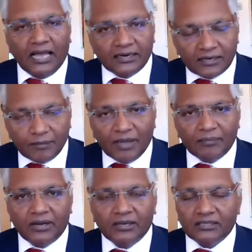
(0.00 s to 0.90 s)
And
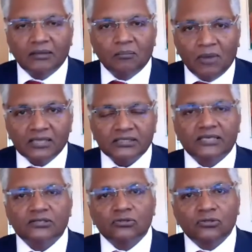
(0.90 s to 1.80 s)
remember, the mask
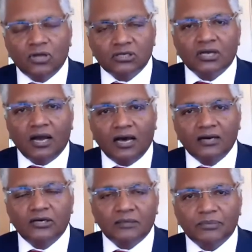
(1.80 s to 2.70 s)
is not
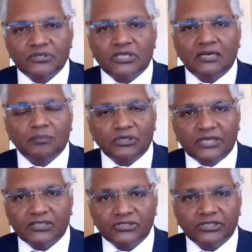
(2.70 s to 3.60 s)
100%
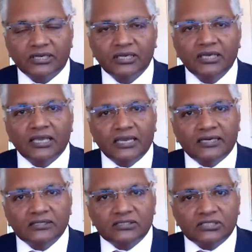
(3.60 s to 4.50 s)
protection. It is